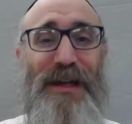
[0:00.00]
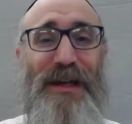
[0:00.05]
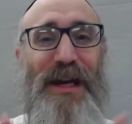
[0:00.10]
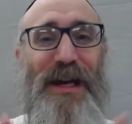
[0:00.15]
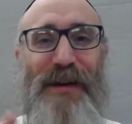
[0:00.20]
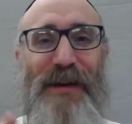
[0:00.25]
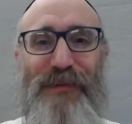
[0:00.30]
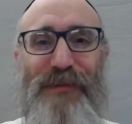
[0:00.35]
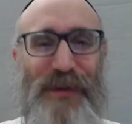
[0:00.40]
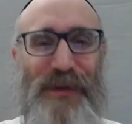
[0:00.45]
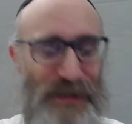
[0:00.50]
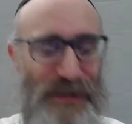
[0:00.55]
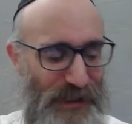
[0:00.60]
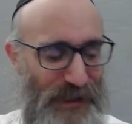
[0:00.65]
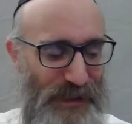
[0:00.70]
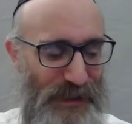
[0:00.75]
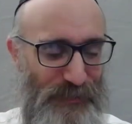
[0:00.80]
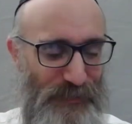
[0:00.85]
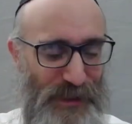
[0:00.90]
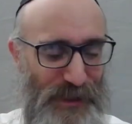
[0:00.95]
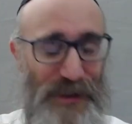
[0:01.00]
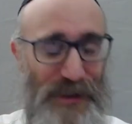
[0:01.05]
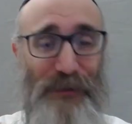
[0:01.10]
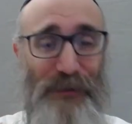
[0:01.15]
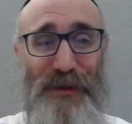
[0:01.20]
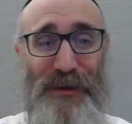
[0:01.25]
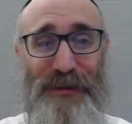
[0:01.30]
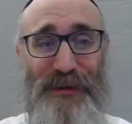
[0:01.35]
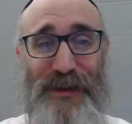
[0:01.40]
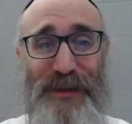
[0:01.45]
Every time in
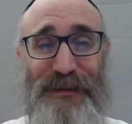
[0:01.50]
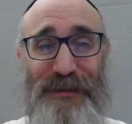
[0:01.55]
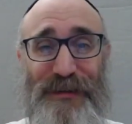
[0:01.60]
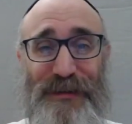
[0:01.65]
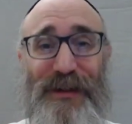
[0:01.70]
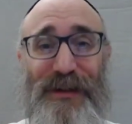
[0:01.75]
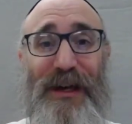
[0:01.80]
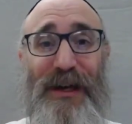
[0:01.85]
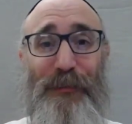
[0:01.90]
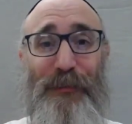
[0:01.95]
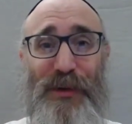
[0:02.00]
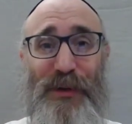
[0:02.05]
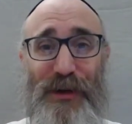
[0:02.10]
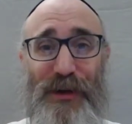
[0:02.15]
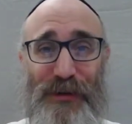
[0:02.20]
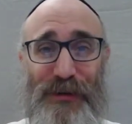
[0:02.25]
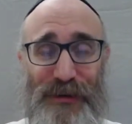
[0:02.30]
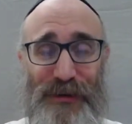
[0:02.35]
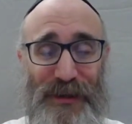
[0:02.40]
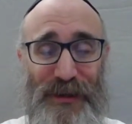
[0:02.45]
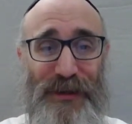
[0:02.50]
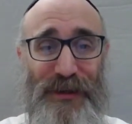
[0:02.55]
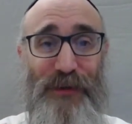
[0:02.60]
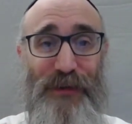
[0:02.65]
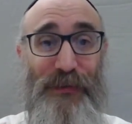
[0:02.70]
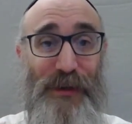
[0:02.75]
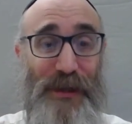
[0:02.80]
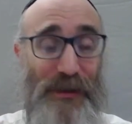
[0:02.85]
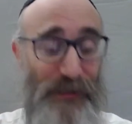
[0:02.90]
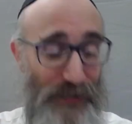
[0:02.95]
our text appears the idea
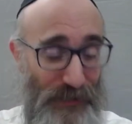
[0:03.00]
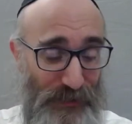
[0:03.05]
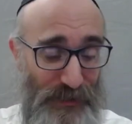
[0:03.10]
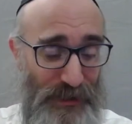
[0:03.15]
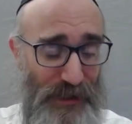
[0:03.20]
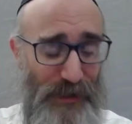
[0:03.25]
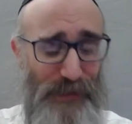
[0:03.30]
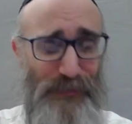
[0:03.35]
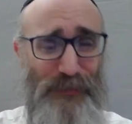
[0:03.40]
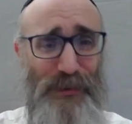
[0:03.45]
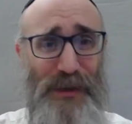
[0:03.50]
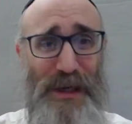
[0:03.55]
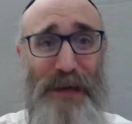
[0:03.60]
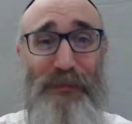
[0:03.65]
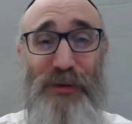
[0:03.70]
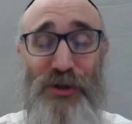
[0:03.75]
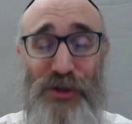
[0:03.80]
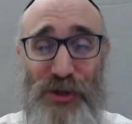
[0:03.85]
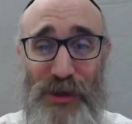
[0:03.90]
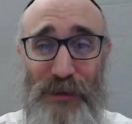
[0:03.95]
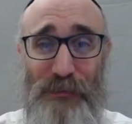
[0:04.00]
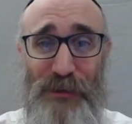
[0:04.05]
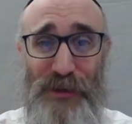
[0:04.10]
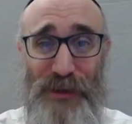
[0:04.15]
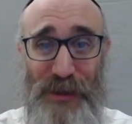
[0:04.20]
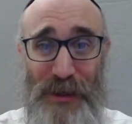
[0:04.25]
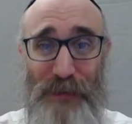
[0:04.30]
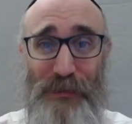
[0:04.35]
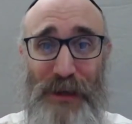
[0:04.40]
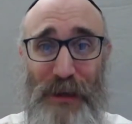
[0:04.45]
of the name Rabi
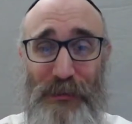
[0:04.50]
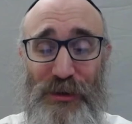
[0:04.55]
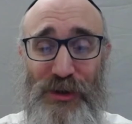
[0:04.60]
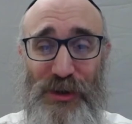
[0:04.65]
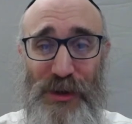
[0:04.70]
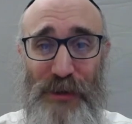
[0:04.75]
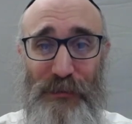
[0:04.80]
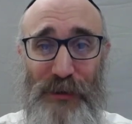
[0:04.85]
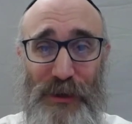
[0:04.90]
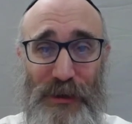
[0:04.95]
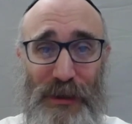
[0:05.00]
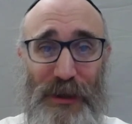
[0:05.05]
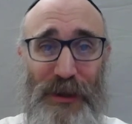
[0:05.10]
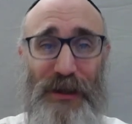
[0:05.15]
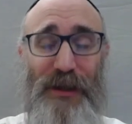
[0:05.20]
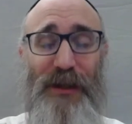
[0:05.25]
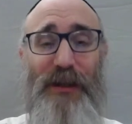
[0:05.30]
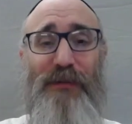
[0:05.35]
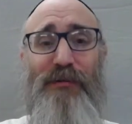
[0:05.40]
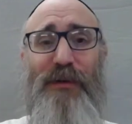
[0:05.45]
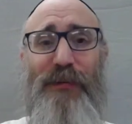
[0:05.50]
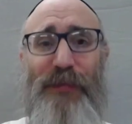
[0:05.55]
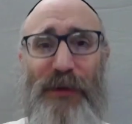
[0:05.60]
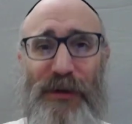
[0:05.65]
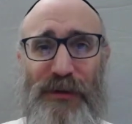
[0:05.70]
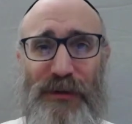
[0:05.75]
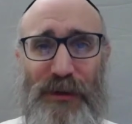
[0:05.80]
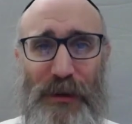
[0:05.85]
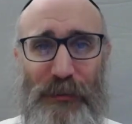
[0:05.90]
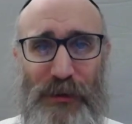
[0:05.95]
Shimon, it
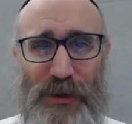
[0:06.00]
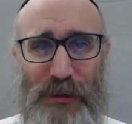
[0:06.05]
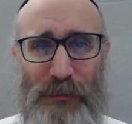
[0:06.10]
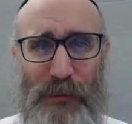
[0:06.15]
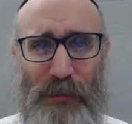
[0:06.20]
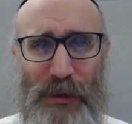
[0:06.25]
refers to Rabi Shimon ben